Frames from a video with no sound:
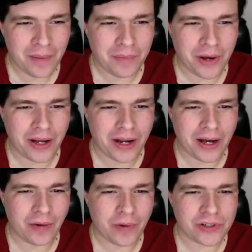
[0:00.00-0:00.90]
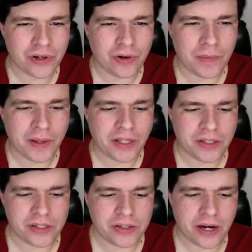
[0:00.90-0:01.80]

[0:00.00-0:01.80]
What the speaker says: But what's cool about this is